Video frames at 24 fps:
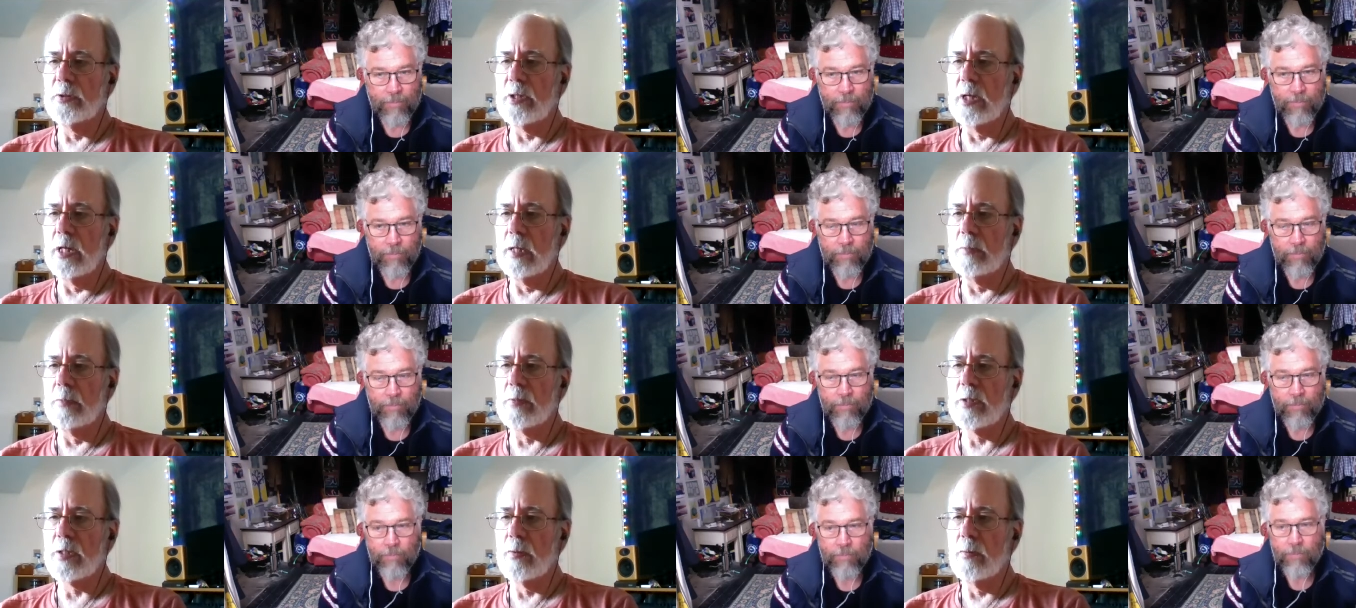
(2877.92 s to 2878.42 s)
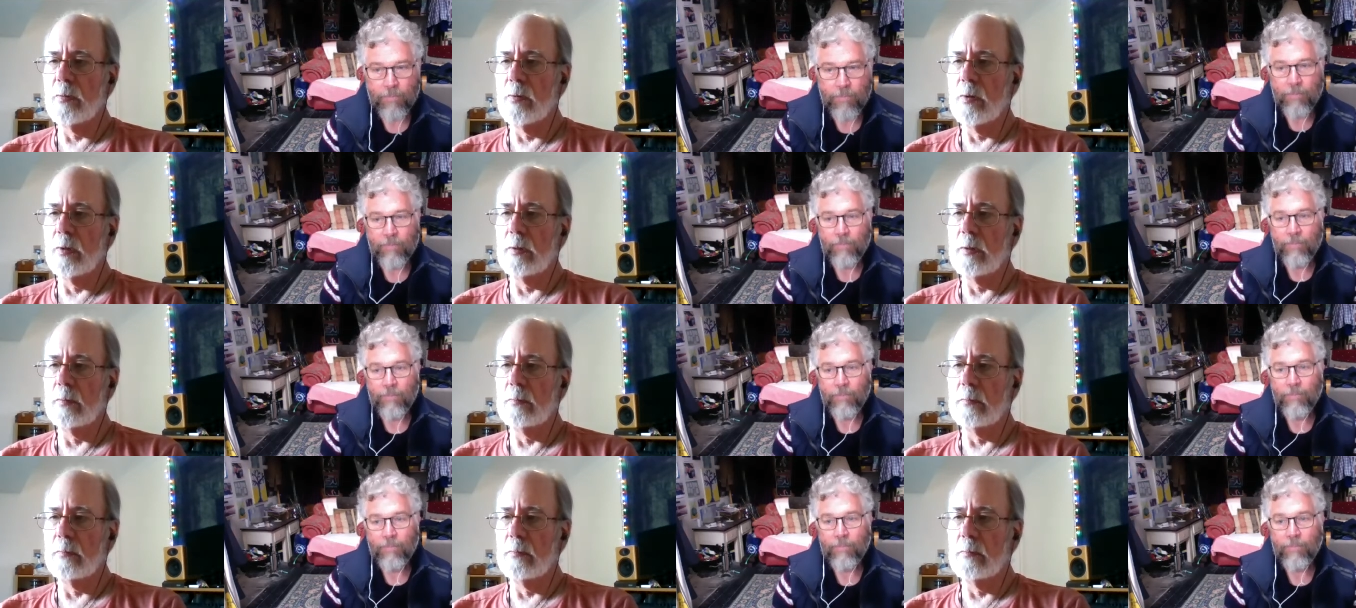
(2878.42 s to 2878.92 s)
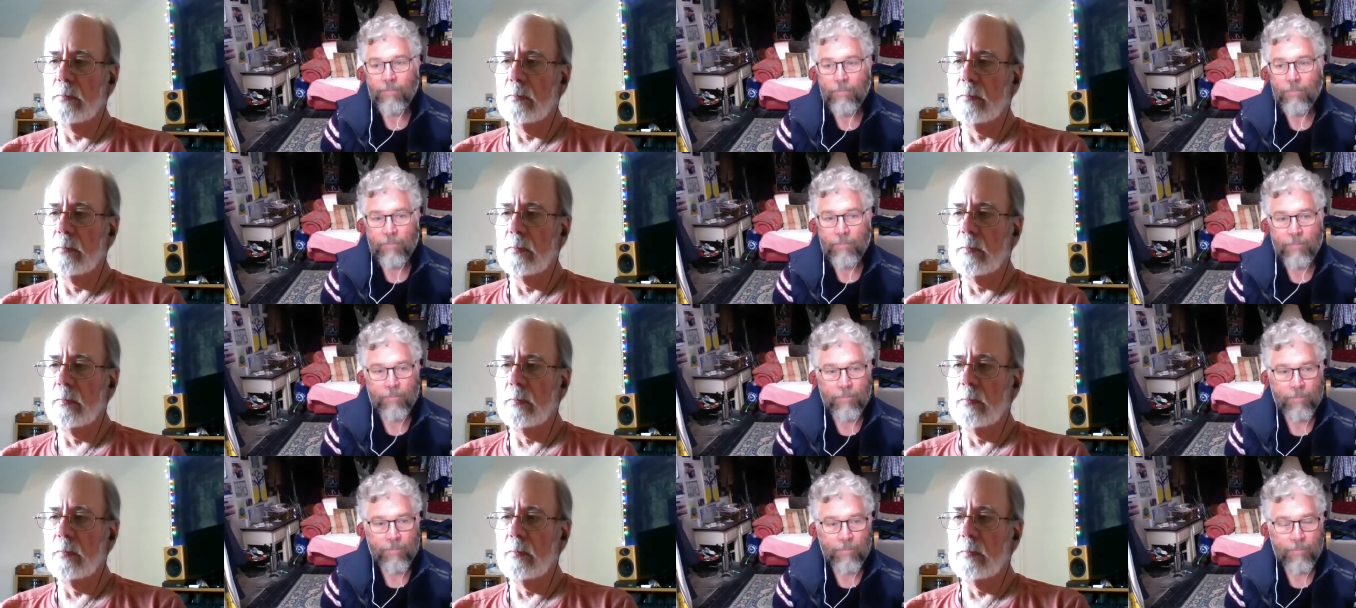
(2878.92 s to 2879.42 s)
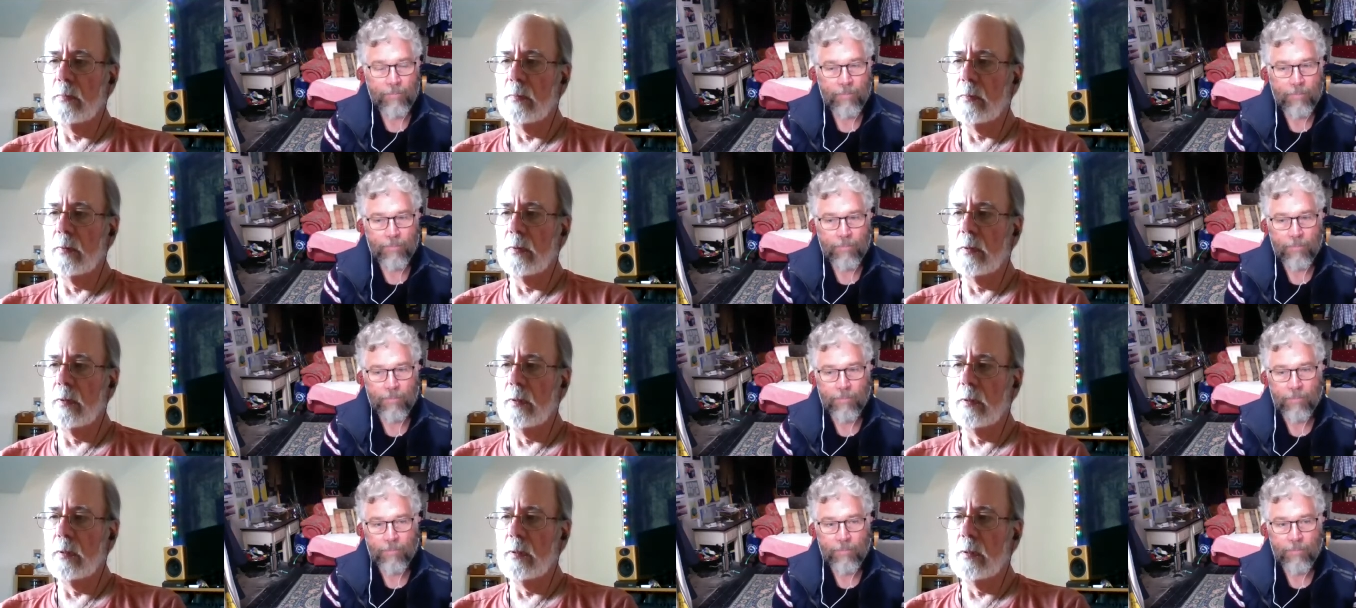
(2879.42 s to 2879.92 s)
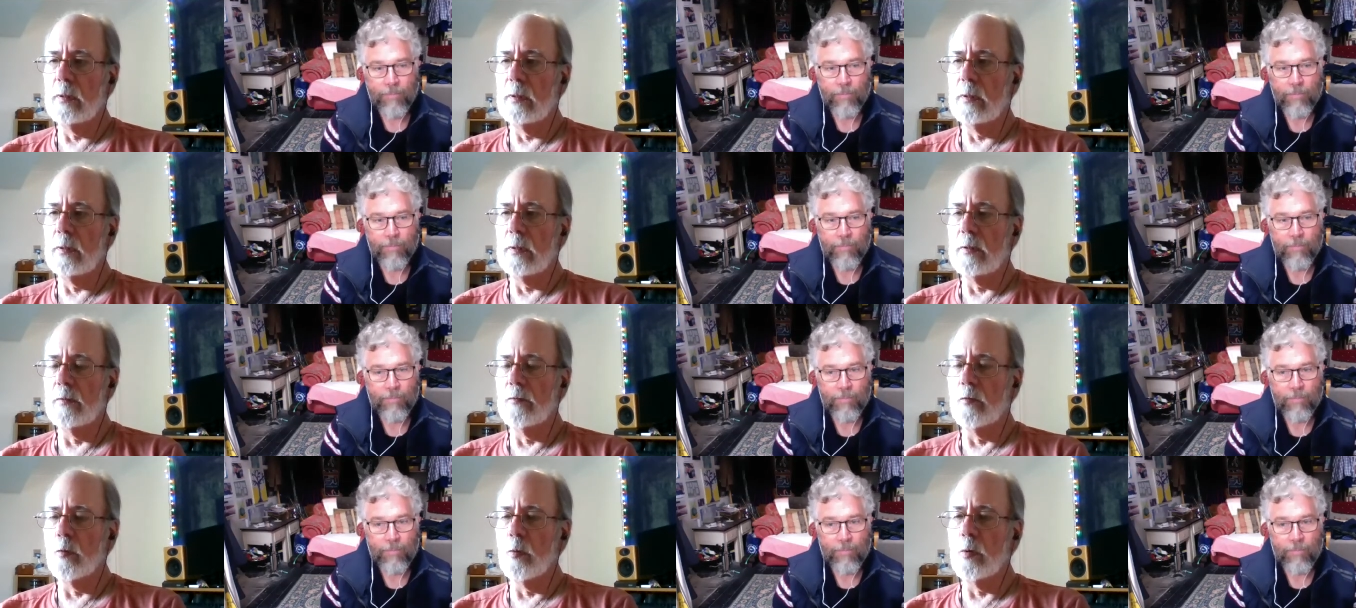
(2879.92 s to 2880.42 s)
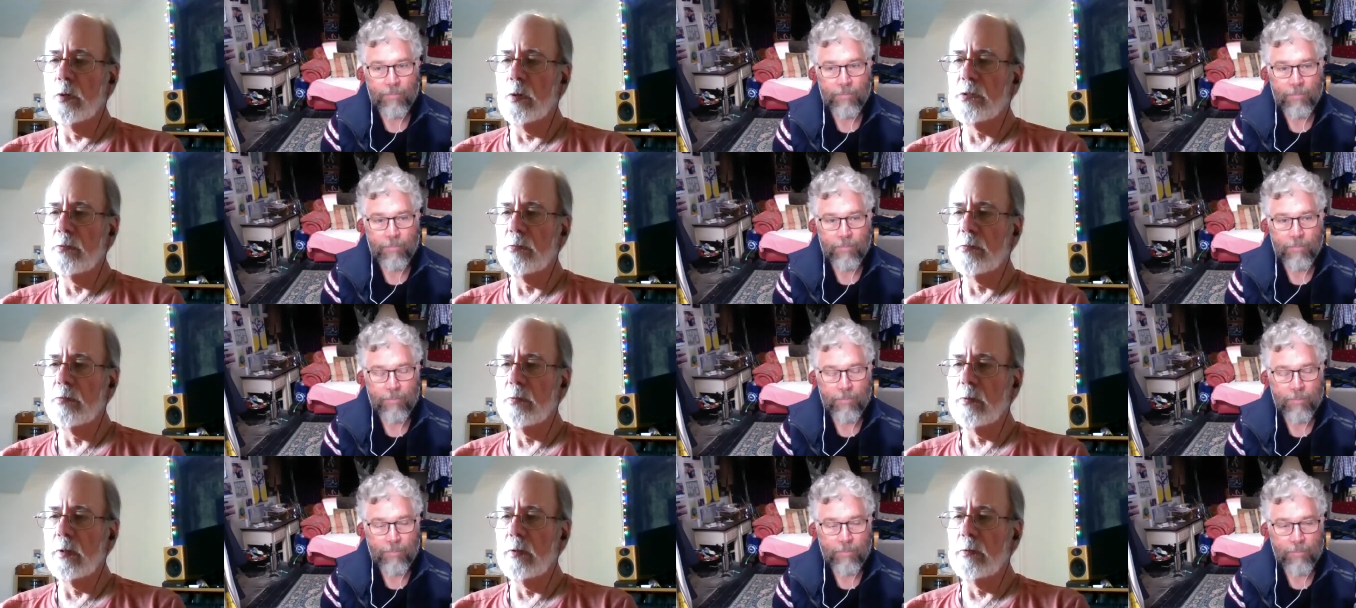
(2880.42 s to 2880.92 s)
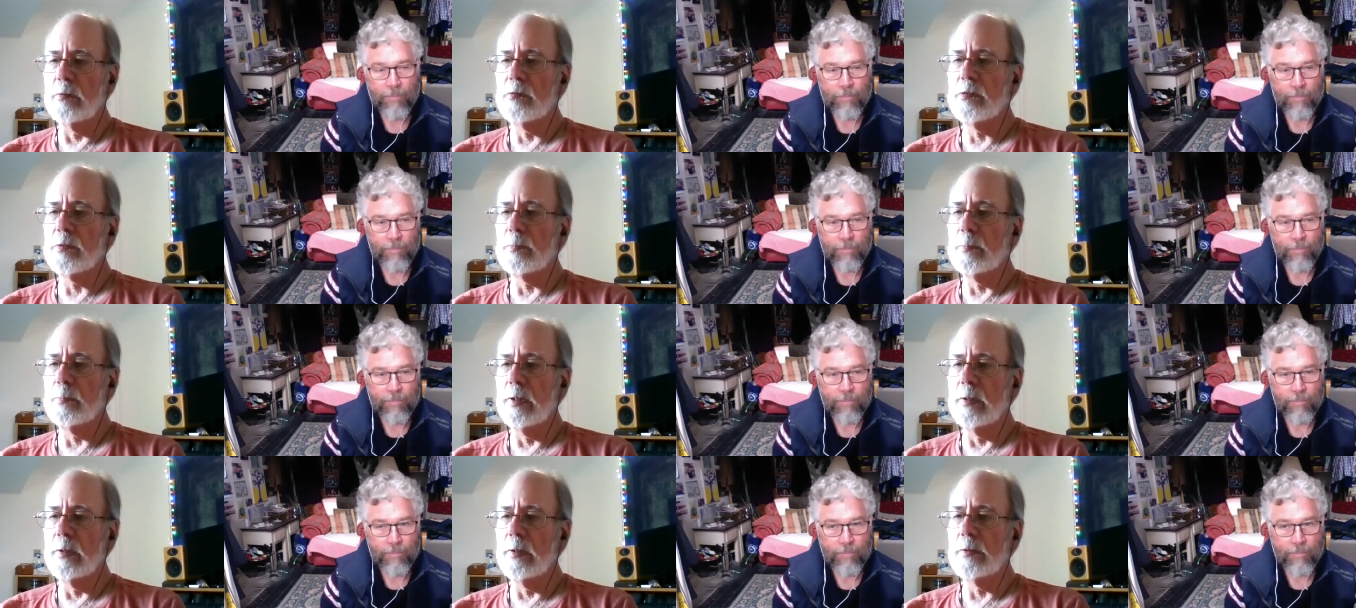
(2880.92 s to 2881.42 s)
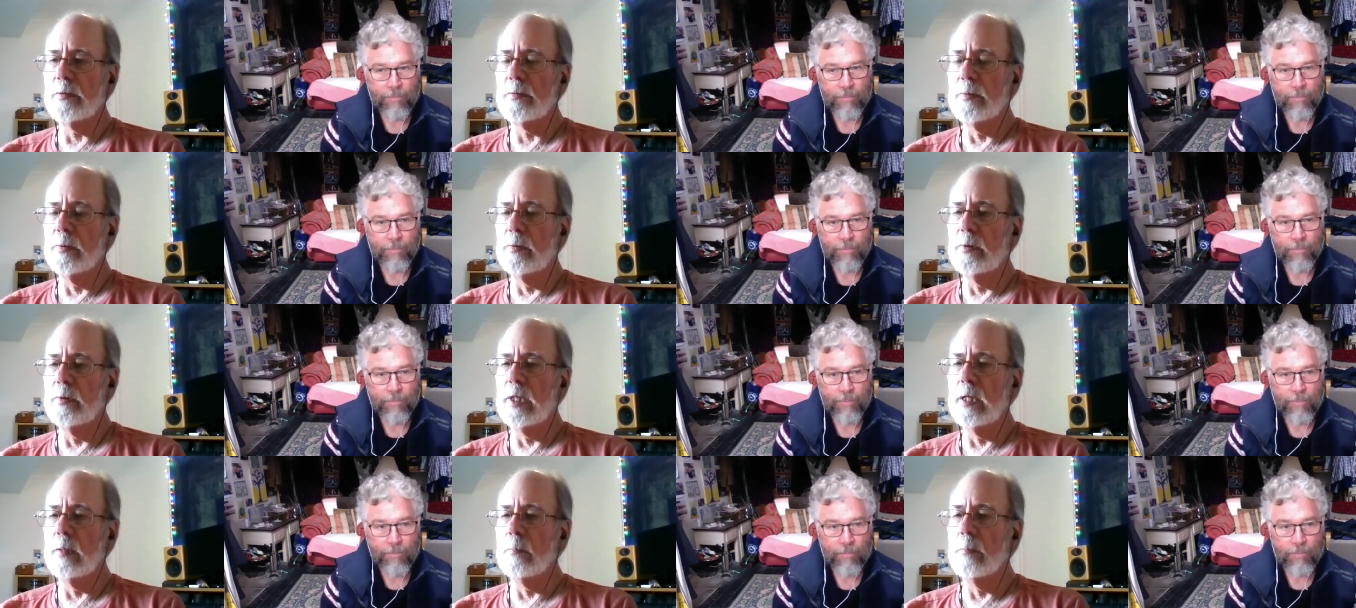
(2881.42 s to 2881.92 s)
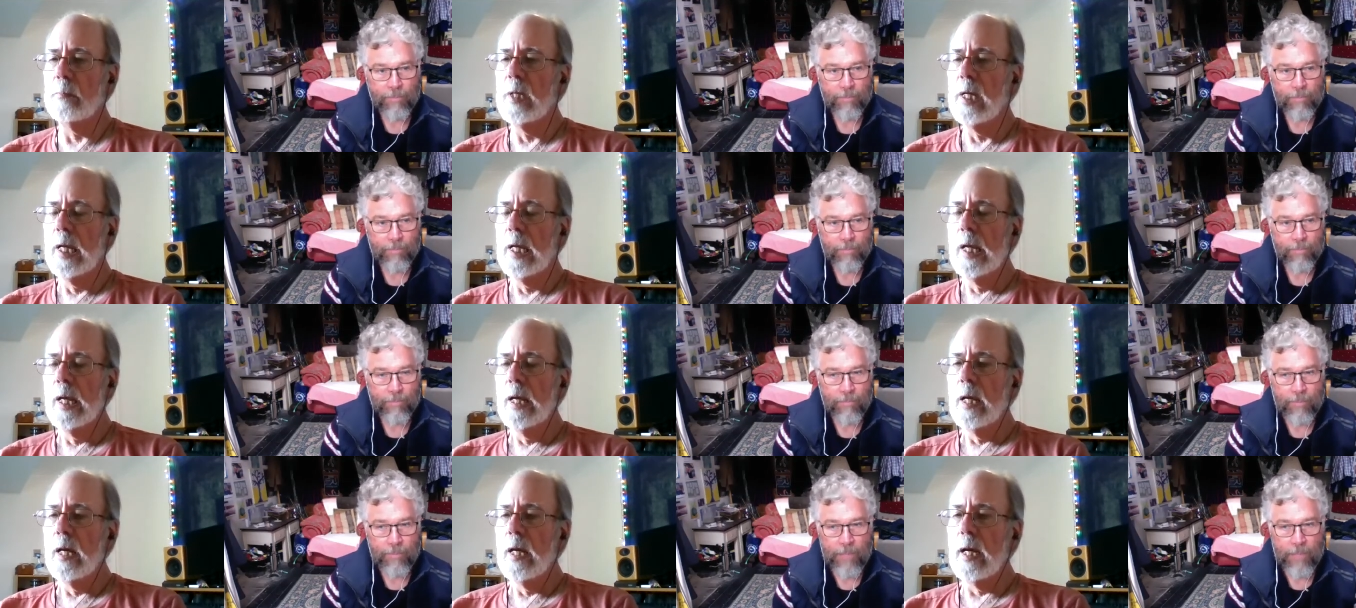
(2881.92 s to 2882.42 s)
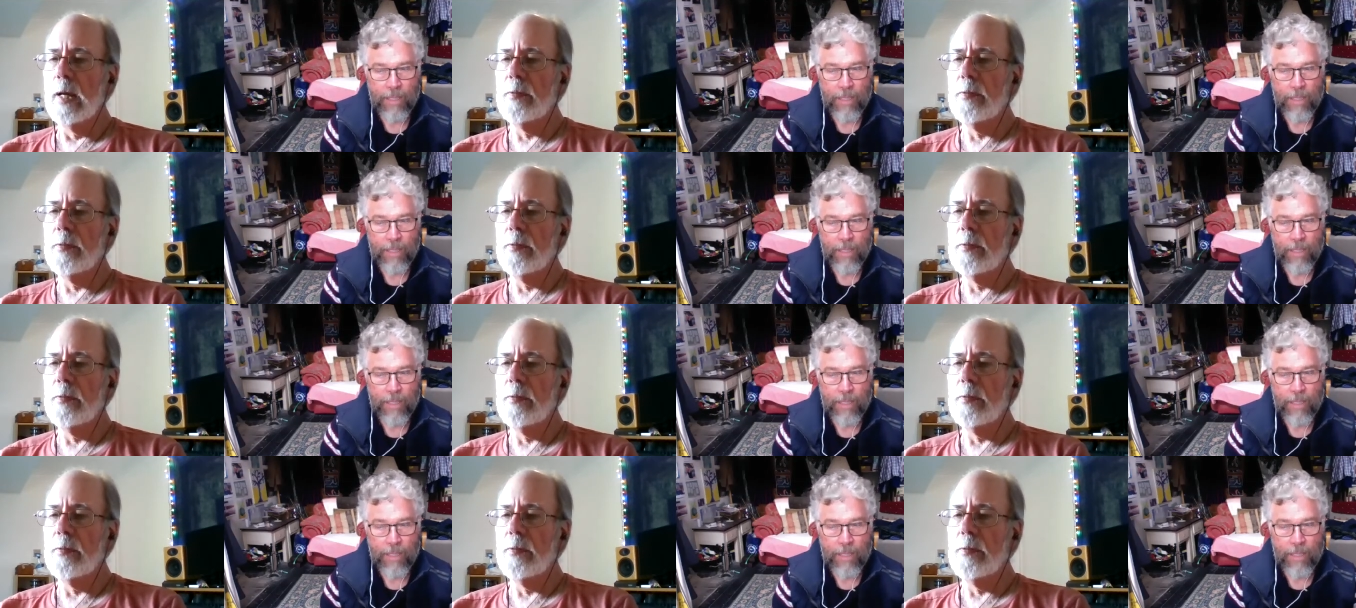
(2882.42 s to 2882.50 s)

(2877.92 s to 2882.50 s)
Speaker 1: times, or the voice of, of spirit through him. I